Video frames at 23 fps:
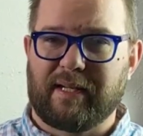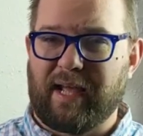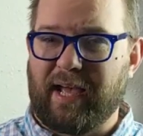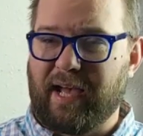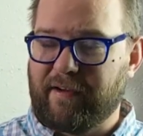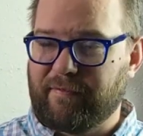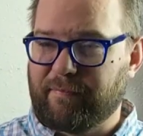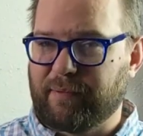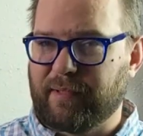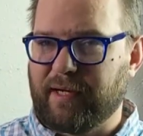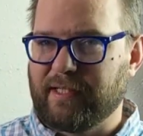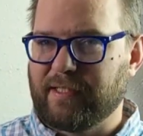at
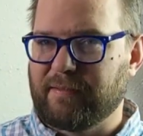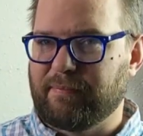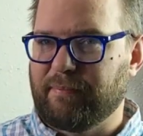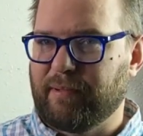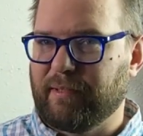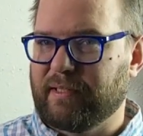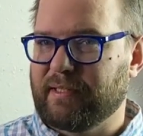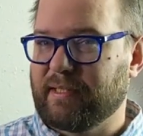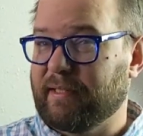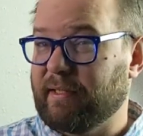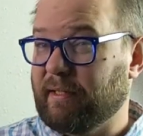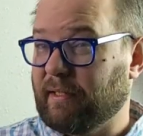half-price
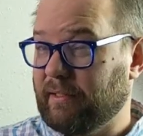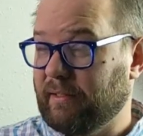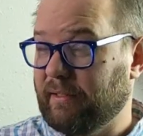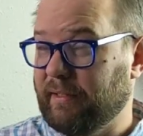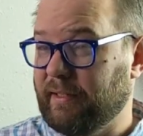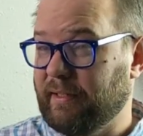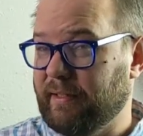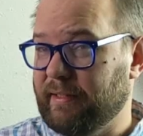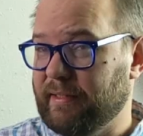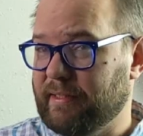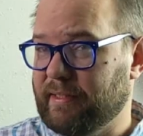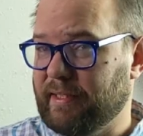books in their
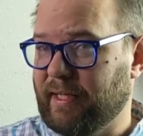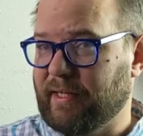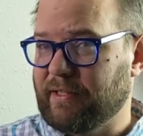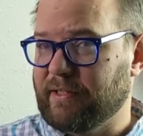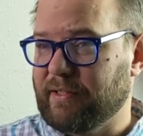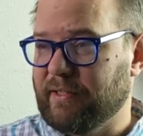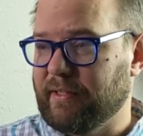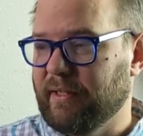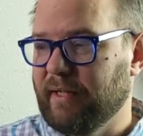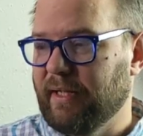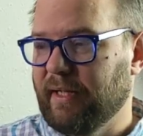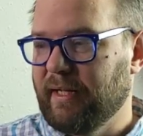clearance
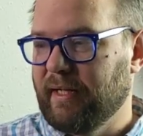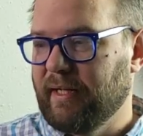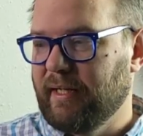section,